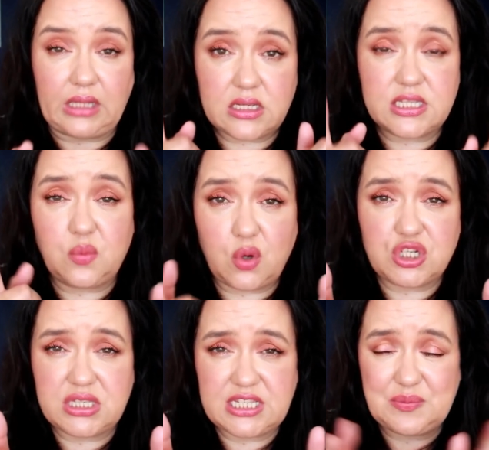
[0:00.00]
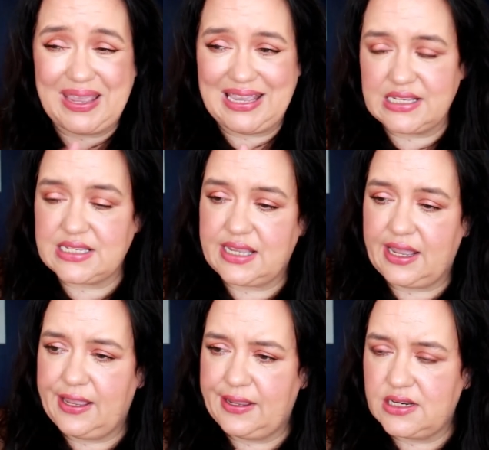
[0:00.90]
So watch this space.
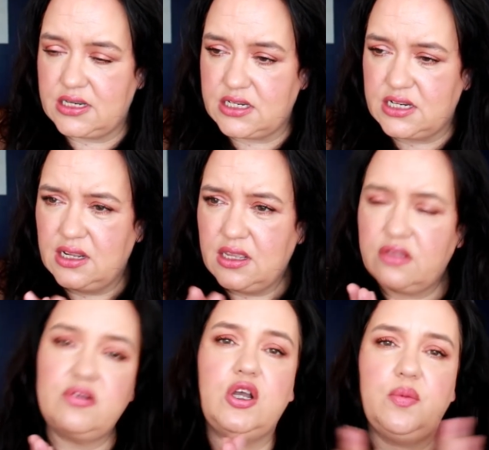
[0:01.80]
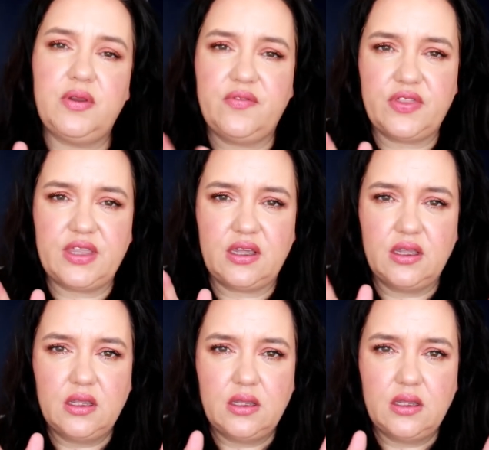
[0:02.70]
And there are a couple of other